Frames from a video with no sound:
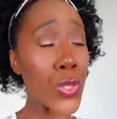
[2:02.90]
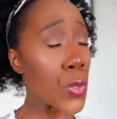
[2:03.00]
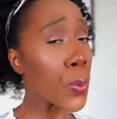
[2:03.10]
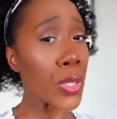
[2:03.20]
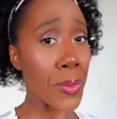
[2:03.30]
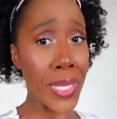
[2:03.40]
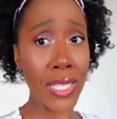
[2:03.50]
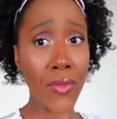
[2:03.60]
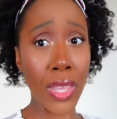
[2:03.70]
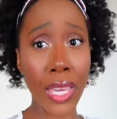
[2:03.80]
super
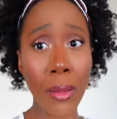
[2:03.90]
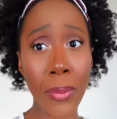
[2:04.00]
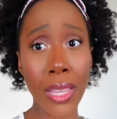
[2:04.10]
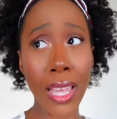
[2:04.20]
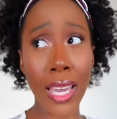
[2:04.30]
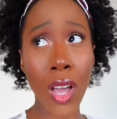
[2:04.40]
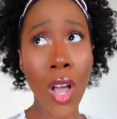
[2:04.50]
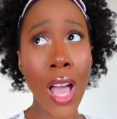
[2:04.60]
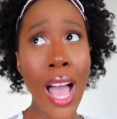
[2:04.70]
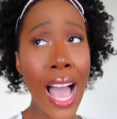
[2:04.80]
expensive. They can be like
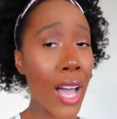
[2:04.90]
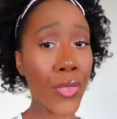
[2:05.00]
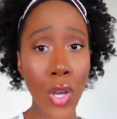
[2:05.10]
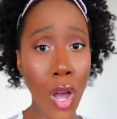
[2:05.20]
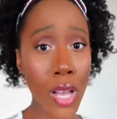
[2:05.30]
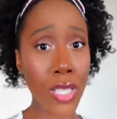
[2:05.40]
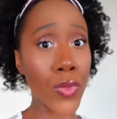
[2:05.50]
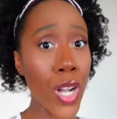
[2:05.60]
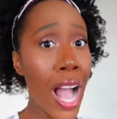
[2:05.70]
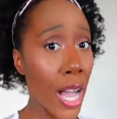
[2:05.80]
half the cost of
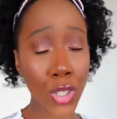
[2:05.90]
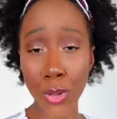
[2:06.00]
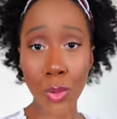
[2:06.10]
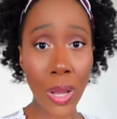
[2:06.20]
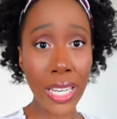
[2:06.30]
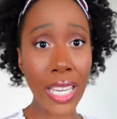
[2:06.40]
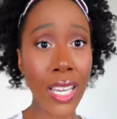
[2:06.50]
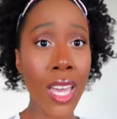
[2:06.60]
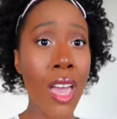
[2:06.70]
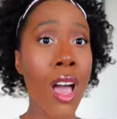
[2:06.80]
your actual
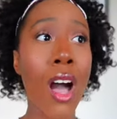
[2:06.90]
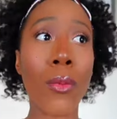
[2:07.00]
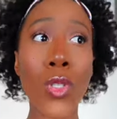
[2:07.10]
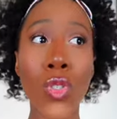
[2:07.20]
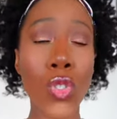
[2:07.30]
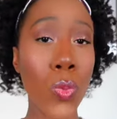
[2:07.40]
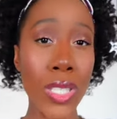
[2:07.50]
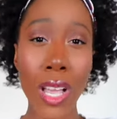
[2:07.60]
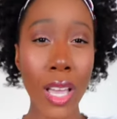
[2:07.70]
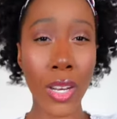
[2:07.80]
wedding. Um, so it just
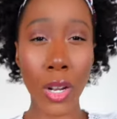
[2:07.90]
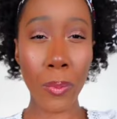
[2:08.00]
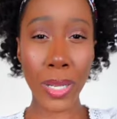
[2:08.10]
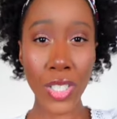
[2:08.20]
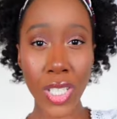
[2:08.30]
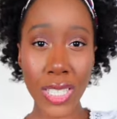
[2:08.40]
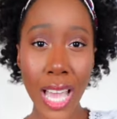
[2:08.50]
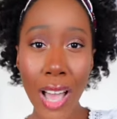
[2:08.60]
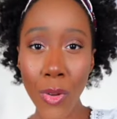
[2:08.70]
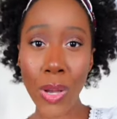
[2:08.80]
was not in our budget to
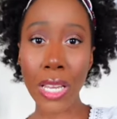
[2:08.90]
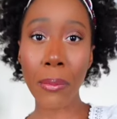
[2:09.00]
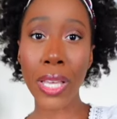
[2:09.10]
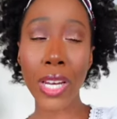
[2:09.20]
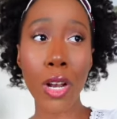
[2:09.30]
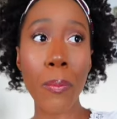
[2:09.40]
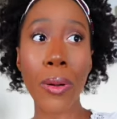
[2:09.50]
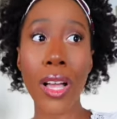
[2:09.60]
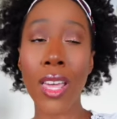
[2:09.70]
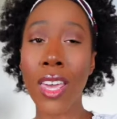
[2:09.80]
have a wedding planner,
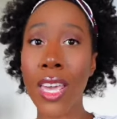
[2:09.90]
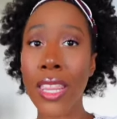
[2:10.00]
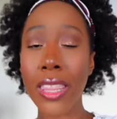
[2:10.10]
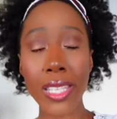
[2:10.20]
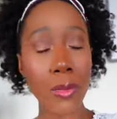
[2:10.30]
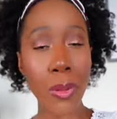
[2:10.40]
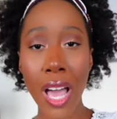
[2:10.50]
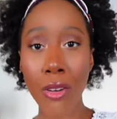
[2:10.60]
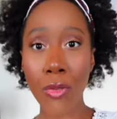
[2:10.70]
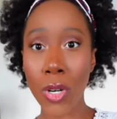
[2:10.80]
but this
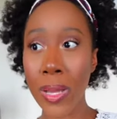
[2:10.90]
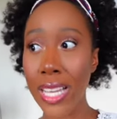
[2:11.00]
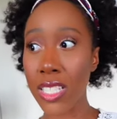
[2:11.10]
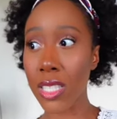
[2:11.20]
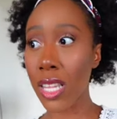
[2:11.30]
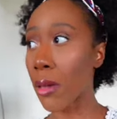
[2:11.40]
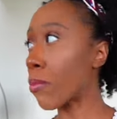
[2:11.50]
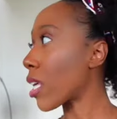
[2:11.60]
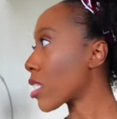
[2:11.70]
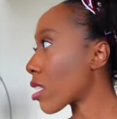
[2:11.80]
platform has
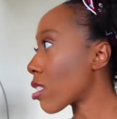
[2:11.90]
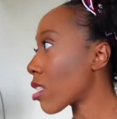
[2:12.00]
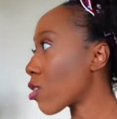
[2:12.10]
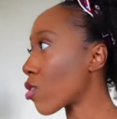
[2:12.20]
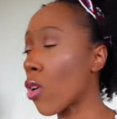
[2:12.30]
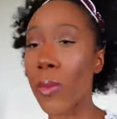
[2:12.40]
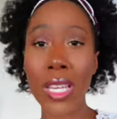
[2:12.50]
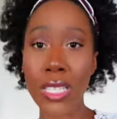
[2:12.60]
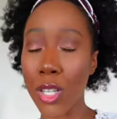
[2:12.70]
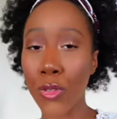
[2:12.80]
like blessed us in so
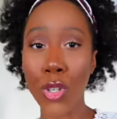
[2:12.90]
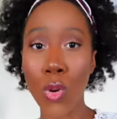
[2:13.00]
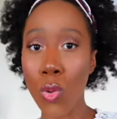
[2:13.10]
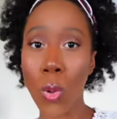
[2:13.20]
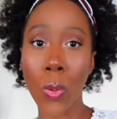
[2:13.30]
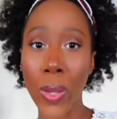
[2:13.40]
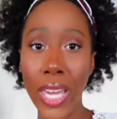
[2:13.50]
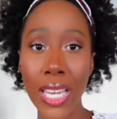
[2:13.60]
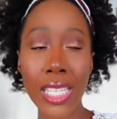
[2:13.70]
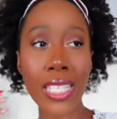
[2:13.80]
many different cool
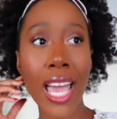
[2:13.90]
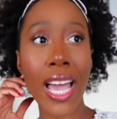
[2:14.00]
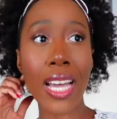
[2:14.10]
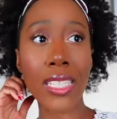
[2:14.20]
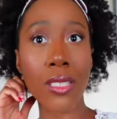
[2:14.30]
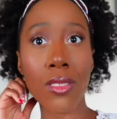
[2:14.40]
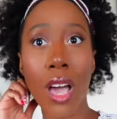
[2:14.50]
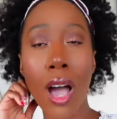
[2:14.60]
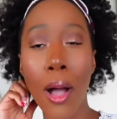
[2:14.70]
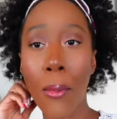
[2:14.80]
ways, and
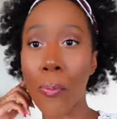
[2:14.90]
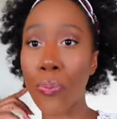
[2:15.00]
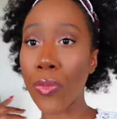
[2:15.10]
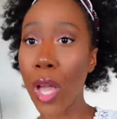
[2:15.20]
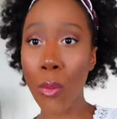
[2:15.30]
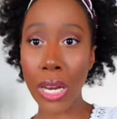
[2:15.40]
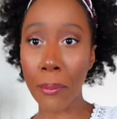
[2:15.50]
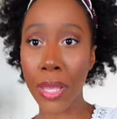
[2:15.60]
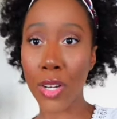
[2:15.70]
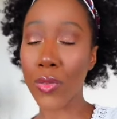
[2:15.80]
um, a wedding
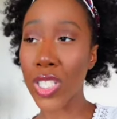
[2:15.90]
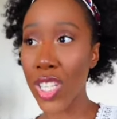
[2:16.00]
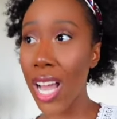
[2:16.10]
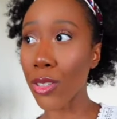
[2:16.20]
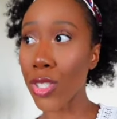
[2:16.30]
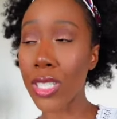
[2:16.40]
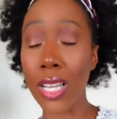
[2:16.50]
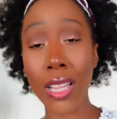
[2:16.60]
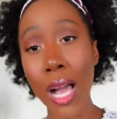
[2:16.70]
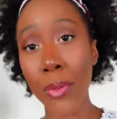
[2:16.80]
planner reached out to
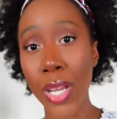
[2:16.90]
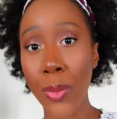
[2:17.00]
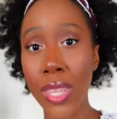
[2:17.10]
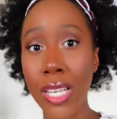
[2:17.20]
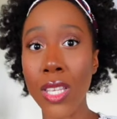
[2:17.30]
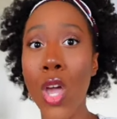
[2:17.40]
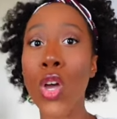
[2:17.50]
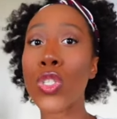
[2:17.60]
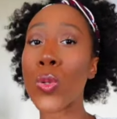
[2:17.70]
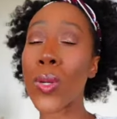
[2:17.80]
collaborate with us.
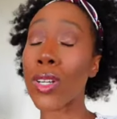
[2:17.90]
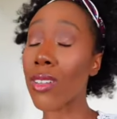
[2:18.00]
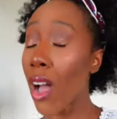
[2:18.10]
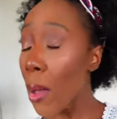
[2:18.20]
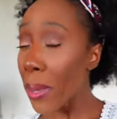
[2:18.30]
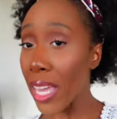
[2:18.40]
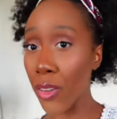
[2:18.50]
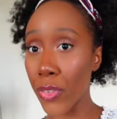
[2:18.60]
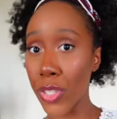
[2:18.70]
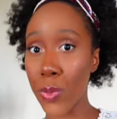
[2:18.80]
So we are not
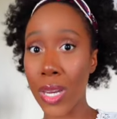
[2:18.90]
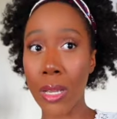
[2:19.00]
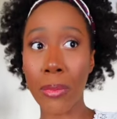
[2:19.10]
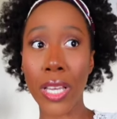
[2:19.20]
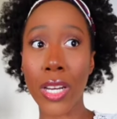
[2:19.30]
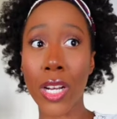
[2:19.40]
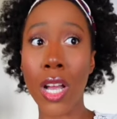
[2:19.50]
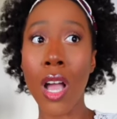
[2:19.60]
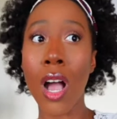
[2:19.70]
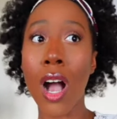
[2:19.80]
paying for this wedding planner,
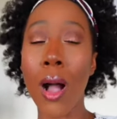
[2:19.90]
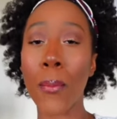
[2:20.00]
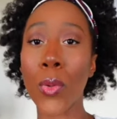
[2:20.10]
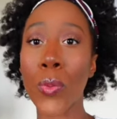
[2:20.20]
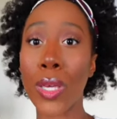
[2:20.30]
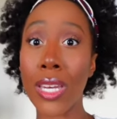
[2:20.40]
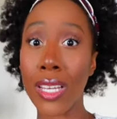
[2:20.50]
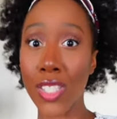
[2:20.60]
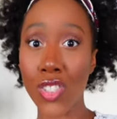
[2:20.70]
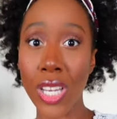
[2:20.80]
um, but in
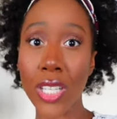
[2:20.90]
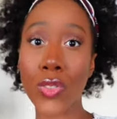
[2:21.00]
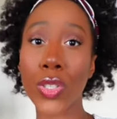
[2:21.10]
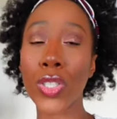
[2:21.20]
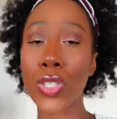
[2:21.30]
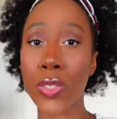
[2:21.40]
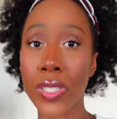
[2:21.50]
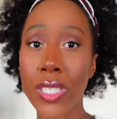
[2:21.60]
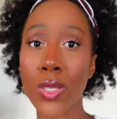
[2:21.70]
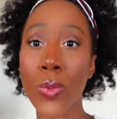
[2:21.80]
exchange for her
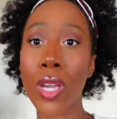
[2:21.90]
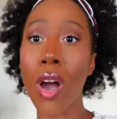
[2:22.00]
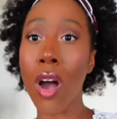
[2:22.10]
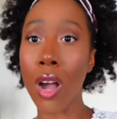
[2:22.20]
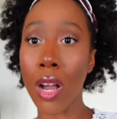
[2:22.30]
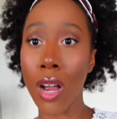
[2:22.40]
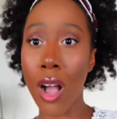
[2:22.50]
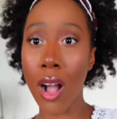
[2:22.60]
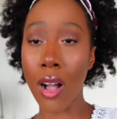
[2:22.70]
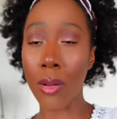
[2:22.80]
services, we are
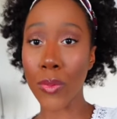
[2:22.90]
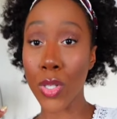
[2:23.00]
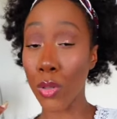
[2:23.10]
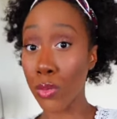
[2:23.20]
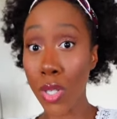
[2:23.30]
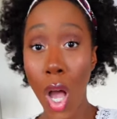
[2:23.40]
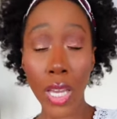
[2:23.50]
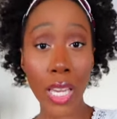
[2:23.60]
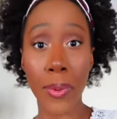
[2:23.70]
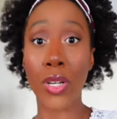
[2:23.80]
um, you know,
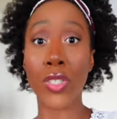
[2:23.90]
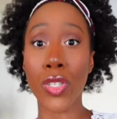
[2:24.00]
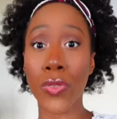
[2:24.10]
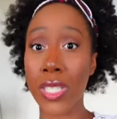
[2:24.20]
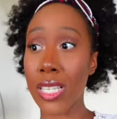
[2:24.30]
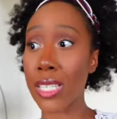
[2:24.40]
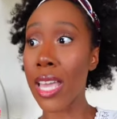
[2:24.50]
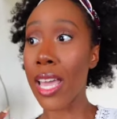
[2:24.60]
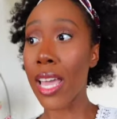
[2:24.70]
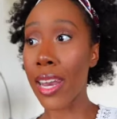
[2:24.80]
talking about her services
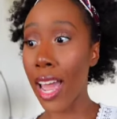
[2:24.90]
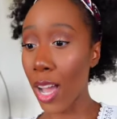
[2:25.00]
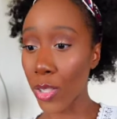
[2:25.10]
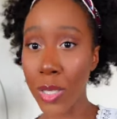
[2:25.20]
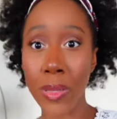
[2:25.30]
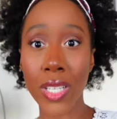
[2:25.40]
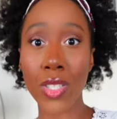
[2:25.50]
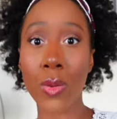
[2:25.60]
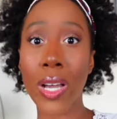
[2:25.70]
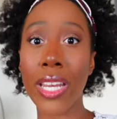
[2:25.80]
and how she plans
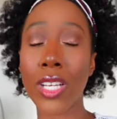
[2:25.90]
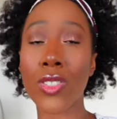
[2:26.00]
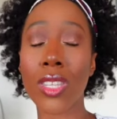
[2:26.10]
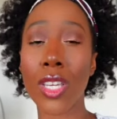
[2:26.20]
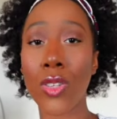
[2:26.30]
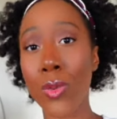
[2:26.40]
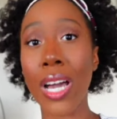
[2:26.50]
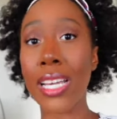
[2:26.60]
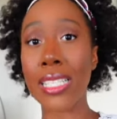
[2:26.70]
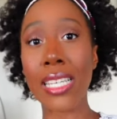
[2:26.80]
our wedding so that you
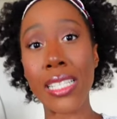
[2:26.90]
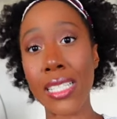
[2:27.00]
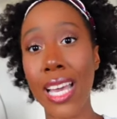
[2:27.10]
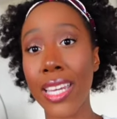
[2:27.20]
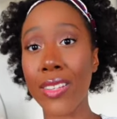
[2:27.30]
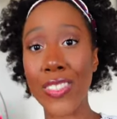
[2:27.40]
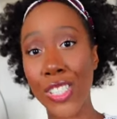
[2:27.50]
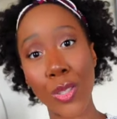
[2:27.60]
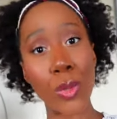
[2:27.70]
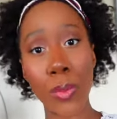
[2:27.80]
guys can decide if
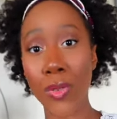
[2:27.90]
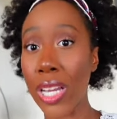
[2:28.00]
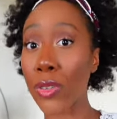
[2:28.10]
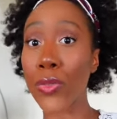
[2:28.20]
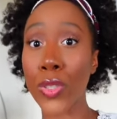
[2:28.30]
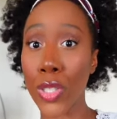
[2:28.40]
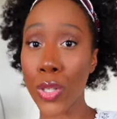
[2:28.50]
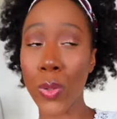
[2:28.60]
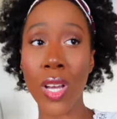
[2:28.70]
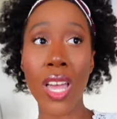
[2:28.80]
she would be right for
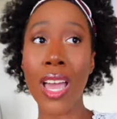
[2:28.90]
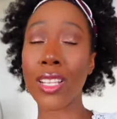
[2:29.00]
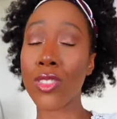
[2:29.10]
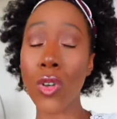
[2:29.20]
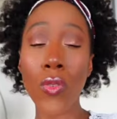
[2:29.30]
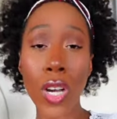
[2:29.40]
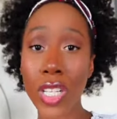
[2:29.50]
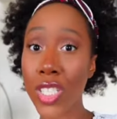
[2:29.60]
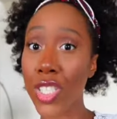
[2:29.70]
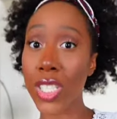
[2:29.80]
you. And so
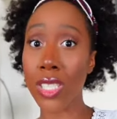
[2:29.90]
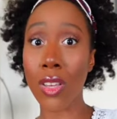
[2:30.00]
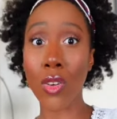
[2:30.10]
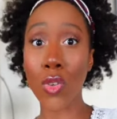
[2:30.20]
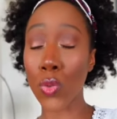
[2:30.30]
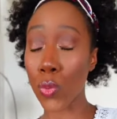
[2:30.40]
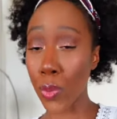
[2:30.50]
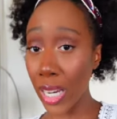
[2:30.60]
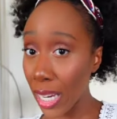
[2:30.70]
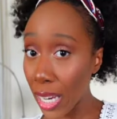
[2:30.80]
far she's
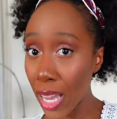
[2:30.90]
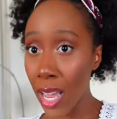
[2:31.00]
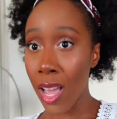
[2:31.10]
great.